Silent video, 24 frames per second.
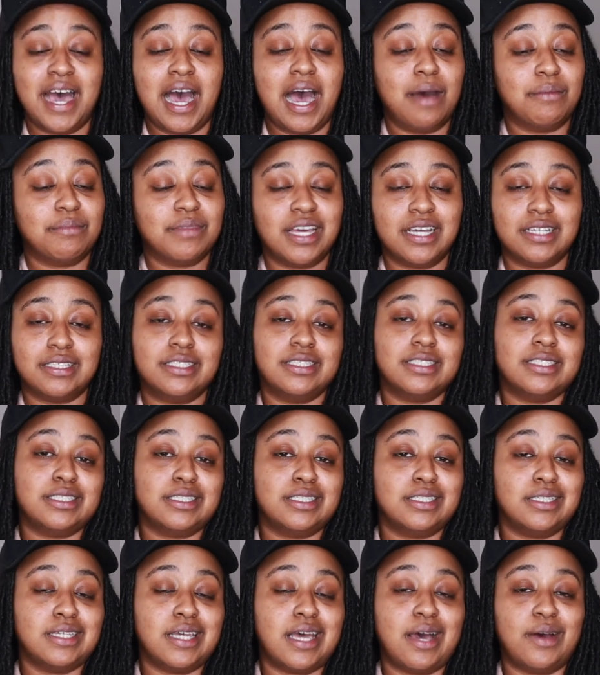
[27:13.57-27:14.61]
I'm not
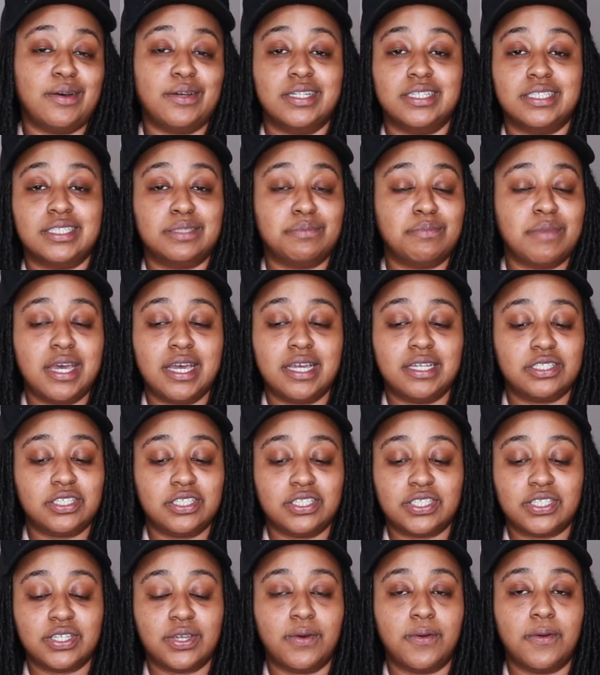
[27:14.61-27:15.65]
just out here
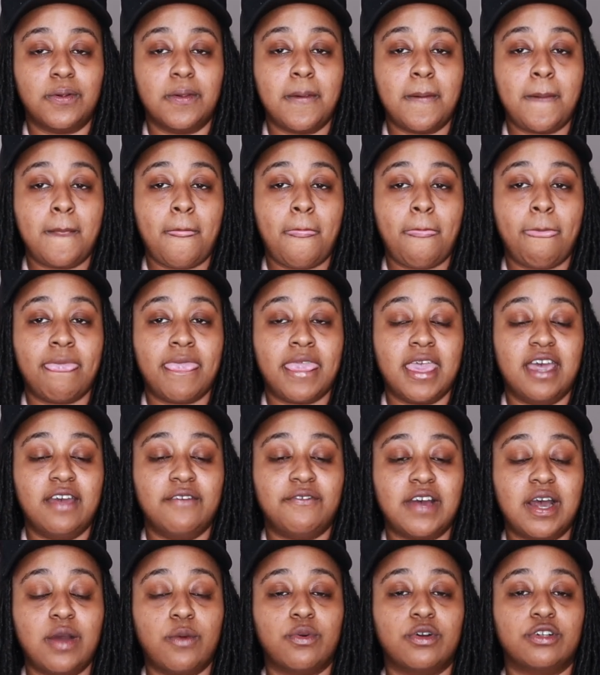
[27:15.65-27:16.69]
smashing. So
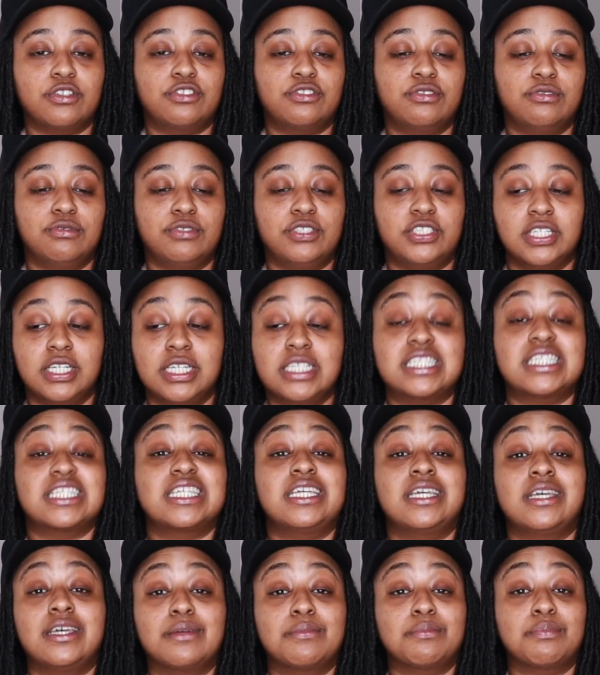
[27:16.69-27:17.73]
if I were to just
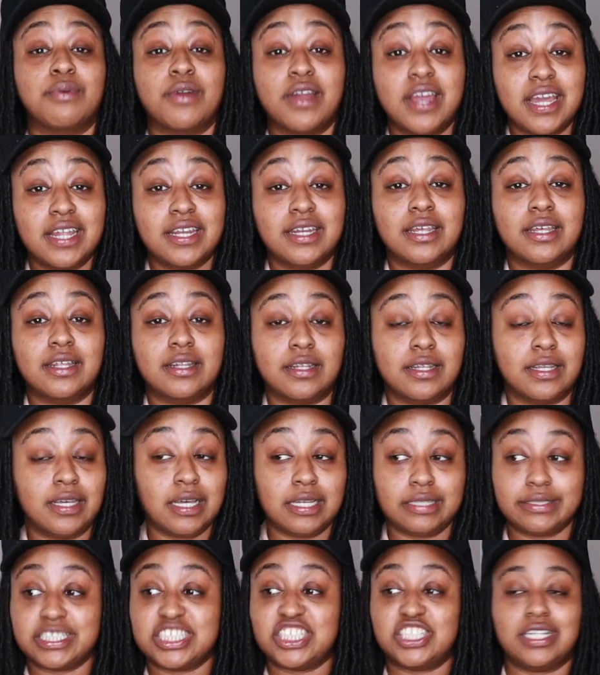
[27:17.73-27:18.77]
get pregnant,
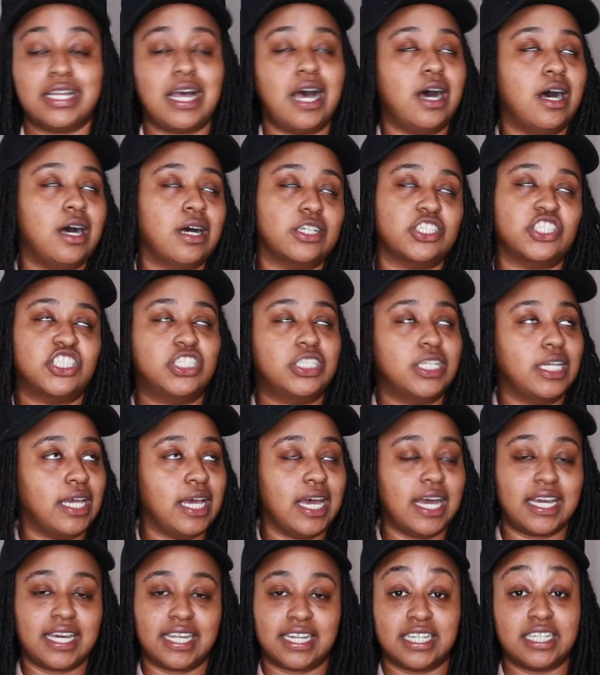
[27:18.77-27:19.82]
ah, oh,
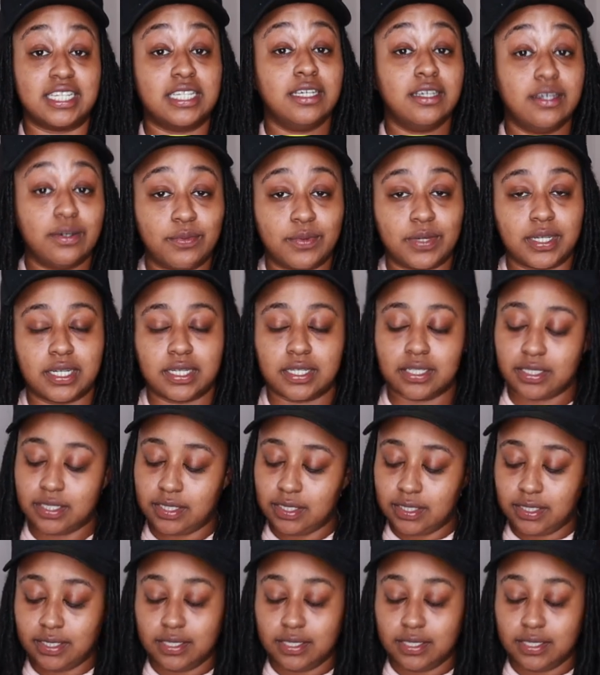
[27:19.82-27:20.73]
shit, I got to deal with it.